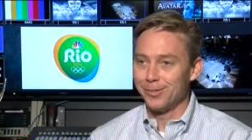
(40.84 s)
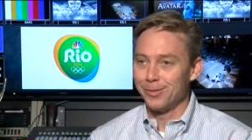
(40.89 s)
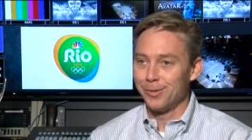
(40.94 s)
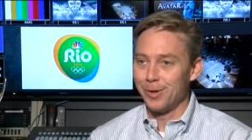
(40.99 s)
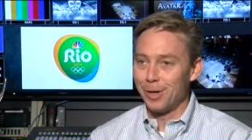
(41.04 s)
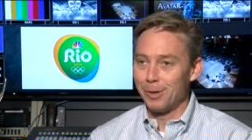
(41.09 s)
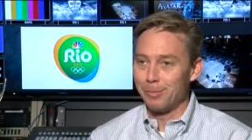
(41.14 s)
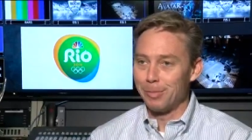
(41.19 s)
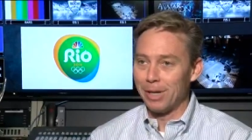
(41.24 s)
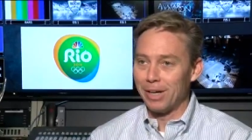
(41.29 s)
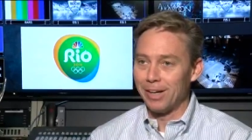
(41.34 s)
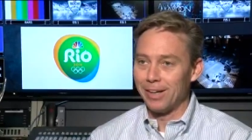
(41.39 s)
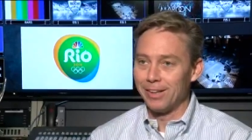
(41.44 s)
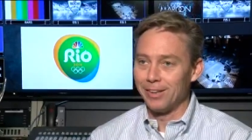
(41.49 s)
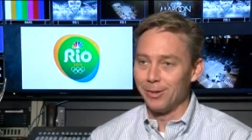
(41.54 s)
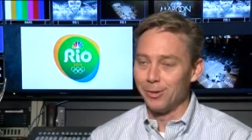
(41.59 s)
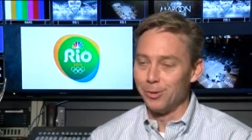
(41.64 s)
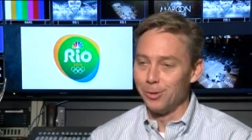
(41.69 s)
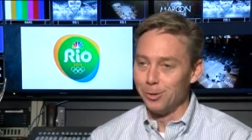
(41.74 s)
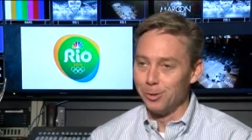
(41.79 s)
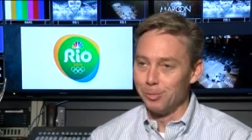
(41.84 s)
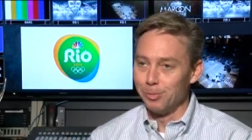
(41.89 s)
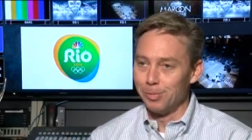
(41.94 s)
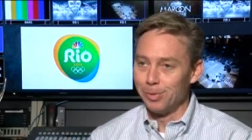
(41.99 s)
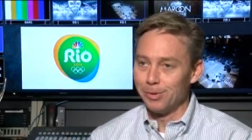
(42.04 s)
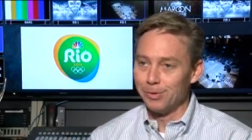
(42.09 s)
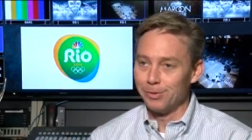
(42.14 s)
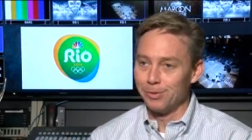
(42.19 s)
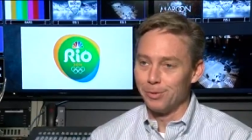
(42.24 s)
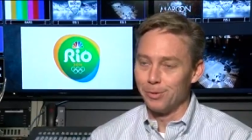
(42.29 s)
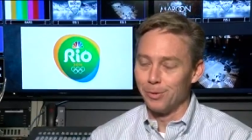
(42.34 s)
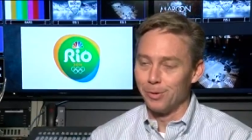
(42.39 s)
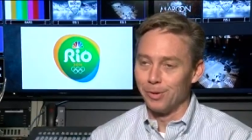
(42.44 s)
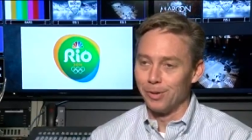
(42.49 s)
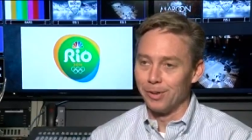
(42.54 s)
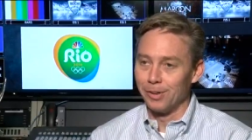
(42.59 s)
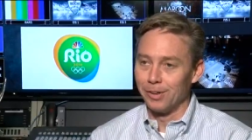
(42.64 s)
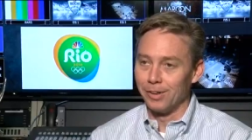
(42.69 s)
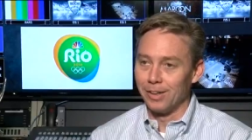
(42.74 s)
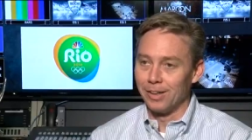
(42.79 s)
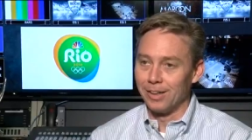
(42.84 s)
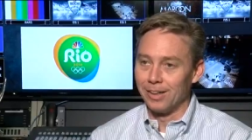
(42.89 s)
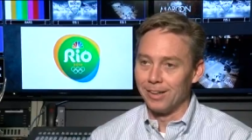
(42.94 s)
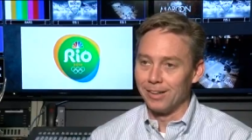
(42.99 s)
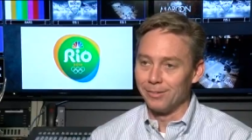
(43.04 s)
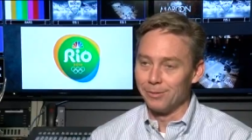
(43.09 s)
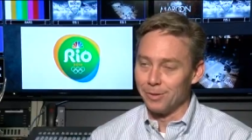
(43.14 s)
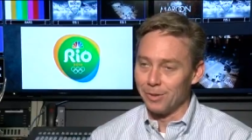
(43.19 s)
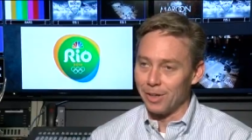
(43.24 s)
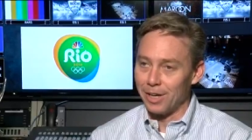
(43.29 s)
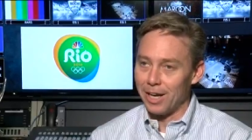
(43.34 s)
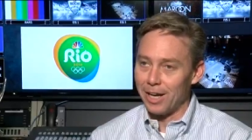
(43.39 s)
right by the hoop for uh, for